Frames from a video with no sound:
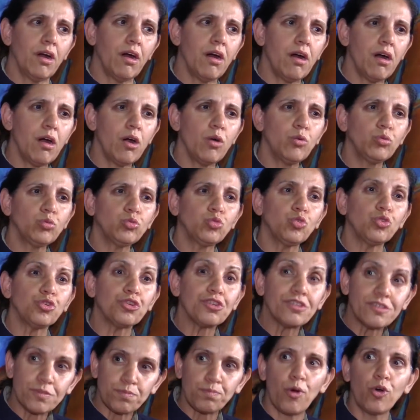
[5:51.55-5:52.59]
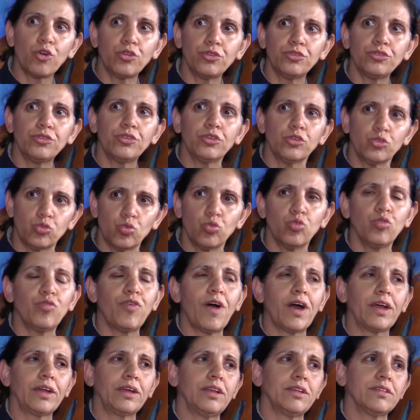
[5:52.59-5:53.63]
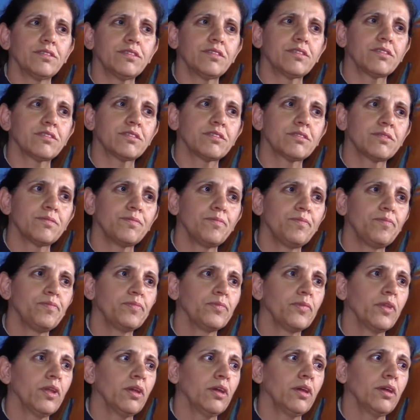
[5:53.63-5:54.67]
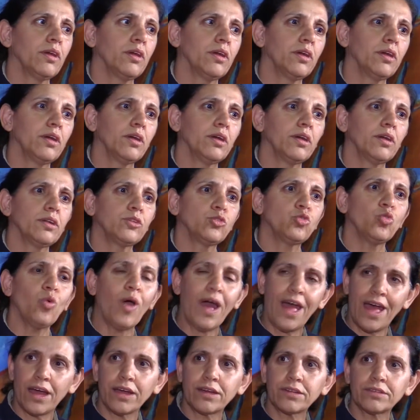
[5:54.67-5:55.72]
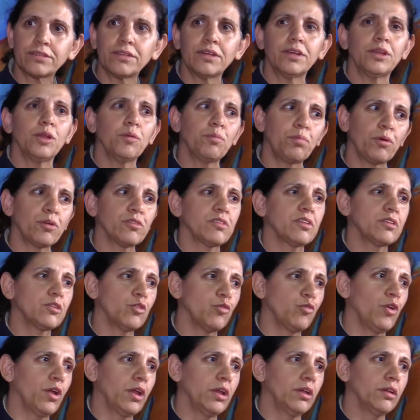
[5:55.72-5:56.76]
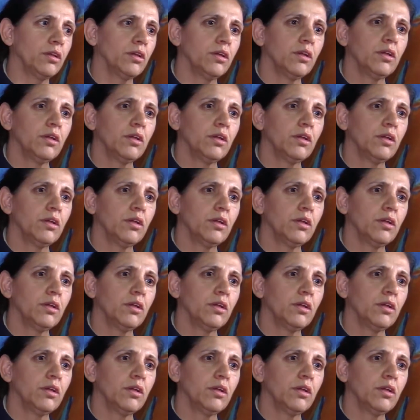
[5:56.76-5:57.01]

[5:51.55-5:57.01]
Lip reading: how to respond to violence, to act in a positive way.